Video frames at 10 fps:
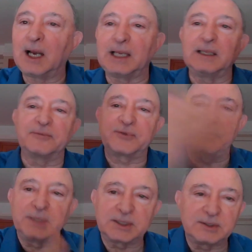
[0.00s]
left the
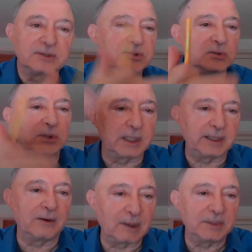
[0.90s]
business school and
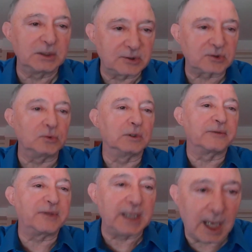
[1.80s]
now I'm in the school
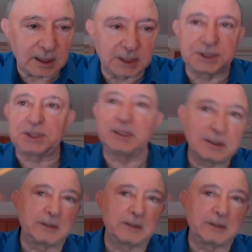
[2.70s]
of theology,